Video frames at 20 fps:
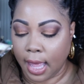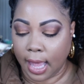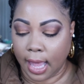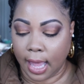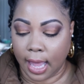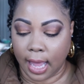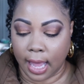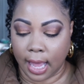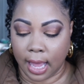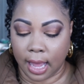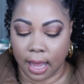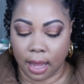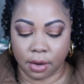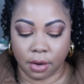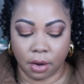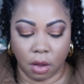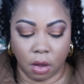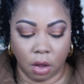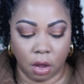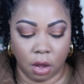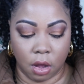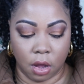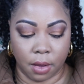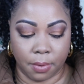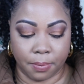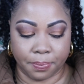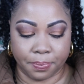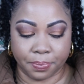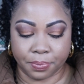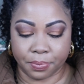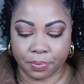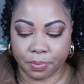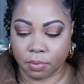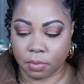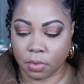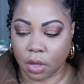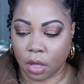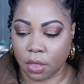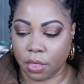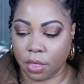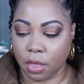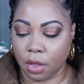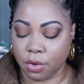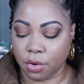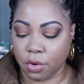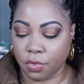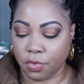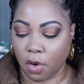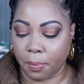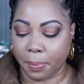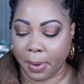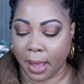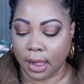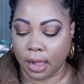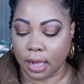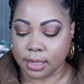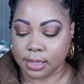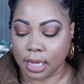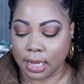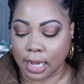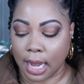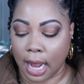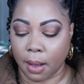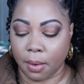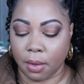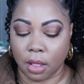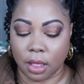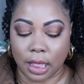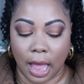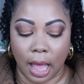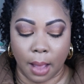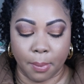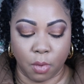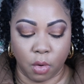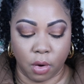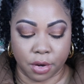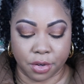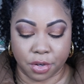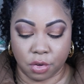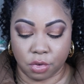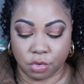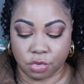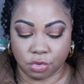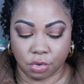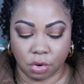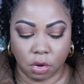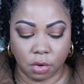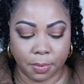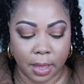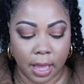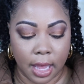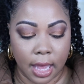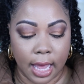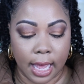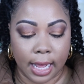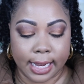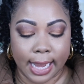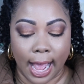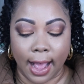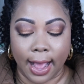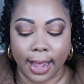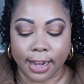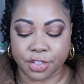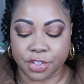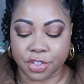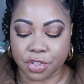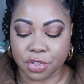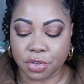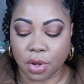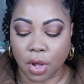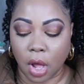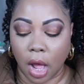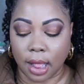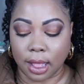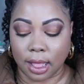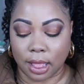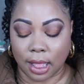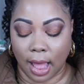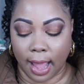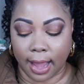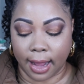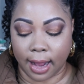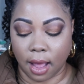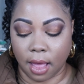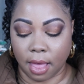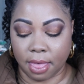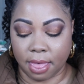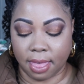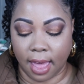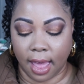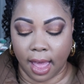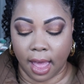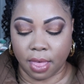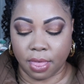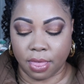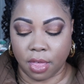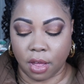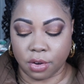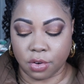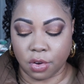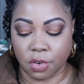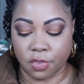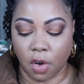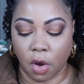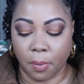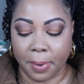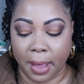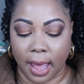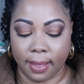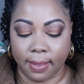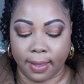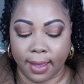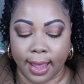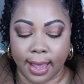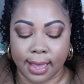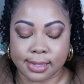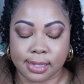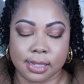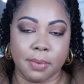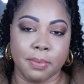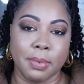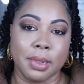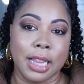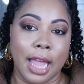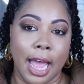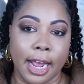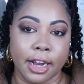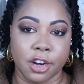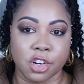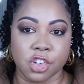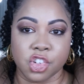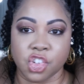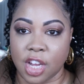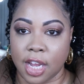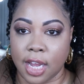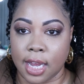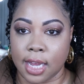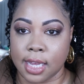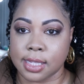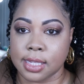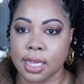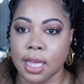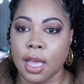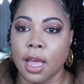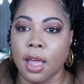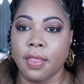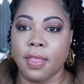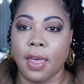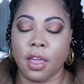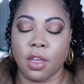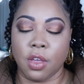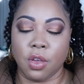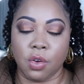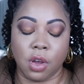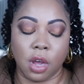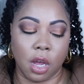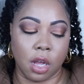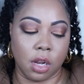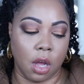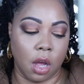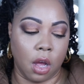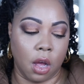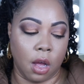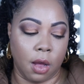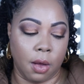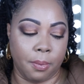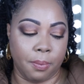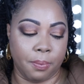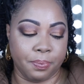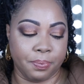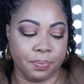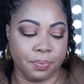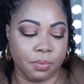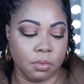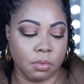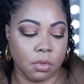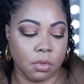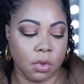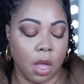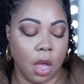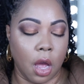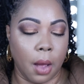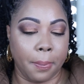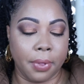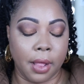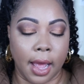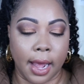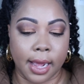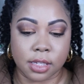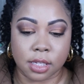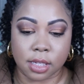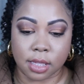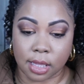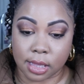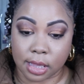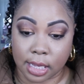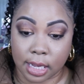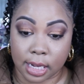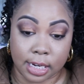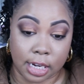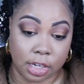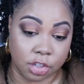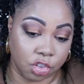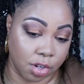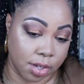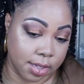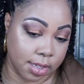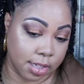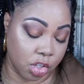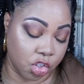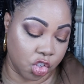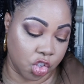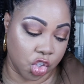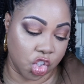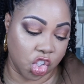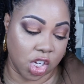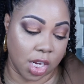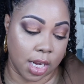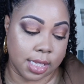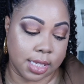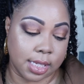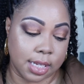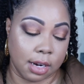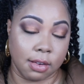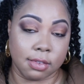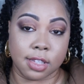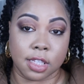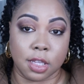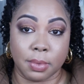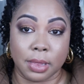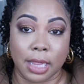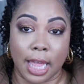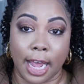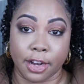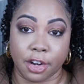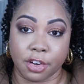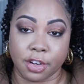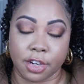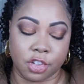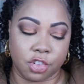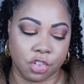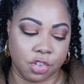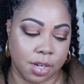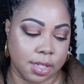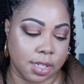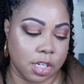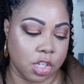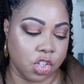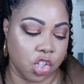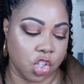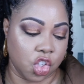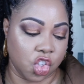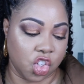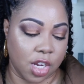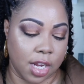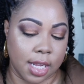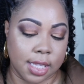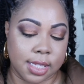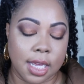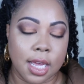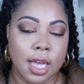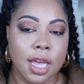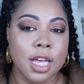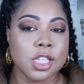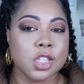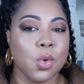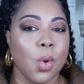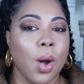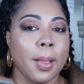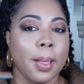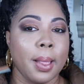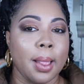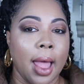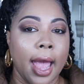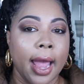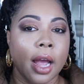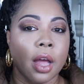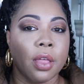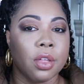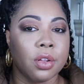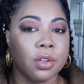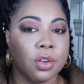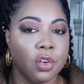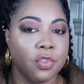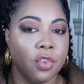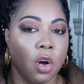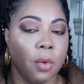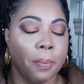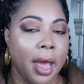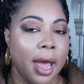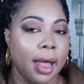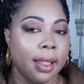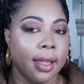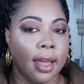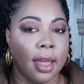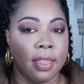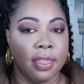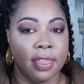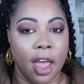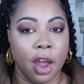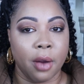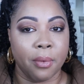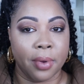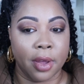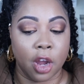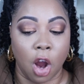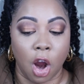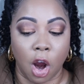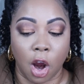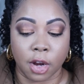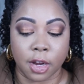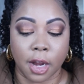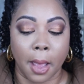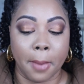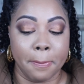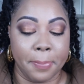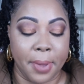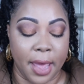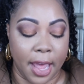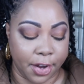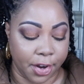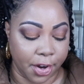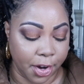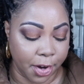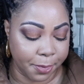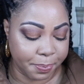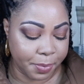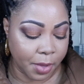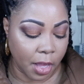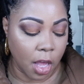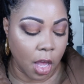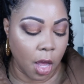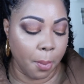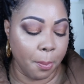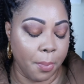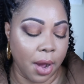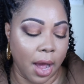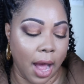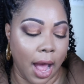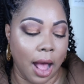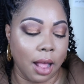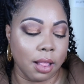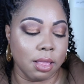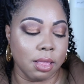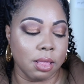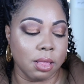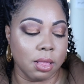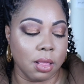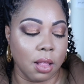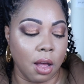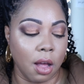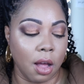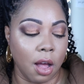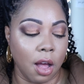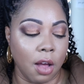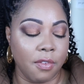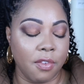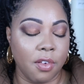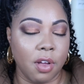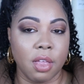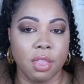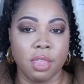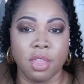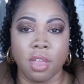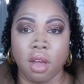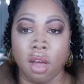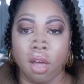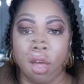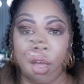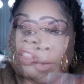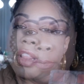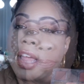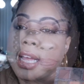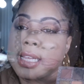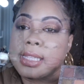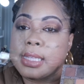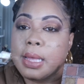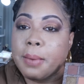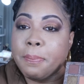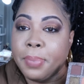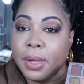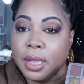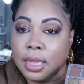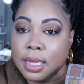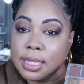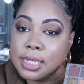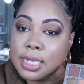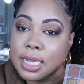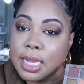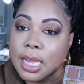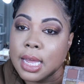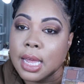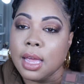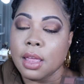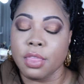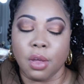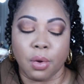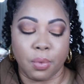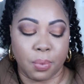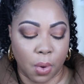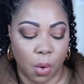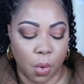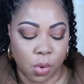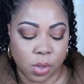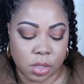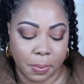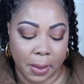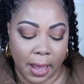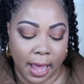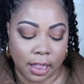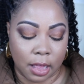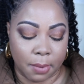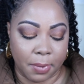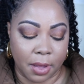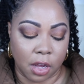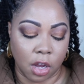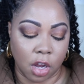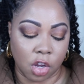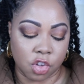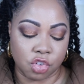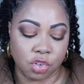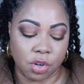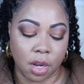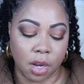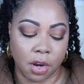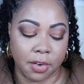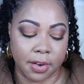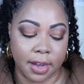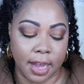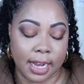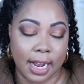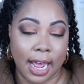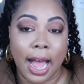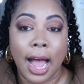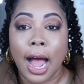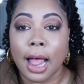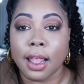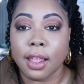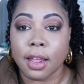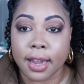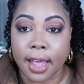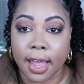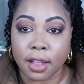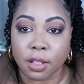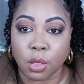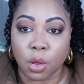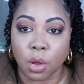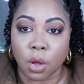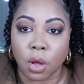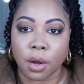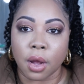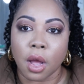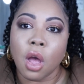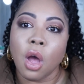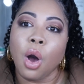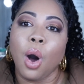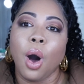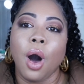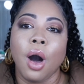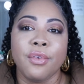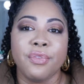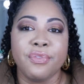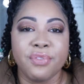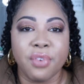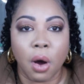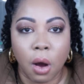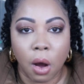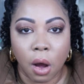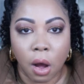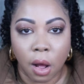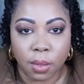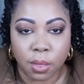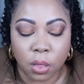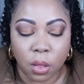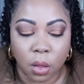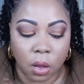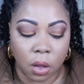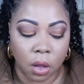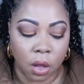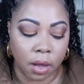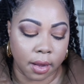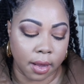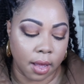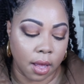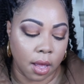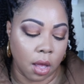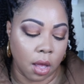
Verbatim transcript: and um, the Nouveau palette is a lot, lot more neutral. Now, I do like that the Nouveau palette has some lighter shades that you can um, apply to the lid and transition shades. There are some lighter transition shades. So I like the Nouveau palette in that regard better, but I love the flexibility in the Rose palette because you can create a holiday look, a fall look,